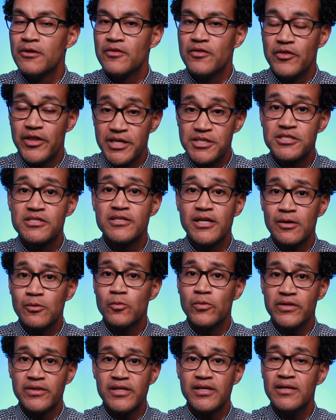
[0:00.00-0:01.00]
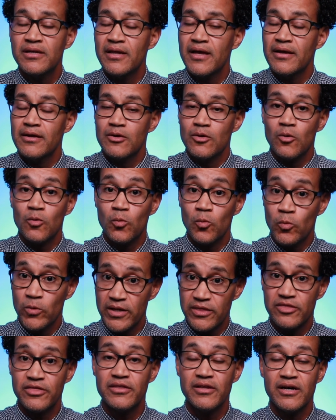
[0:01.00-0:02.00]
they stuck with it
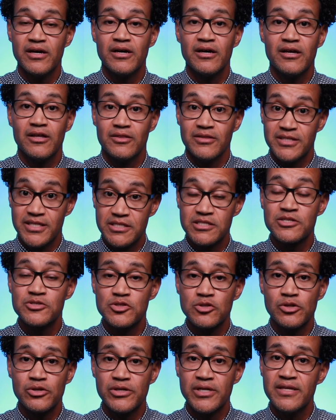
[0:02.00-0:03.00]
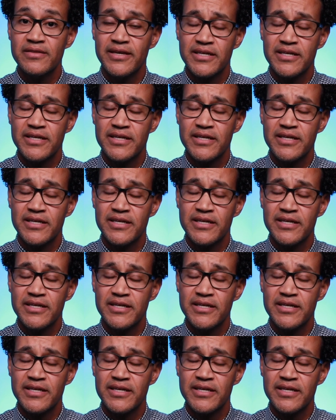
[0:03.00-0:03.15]
with the distance learning,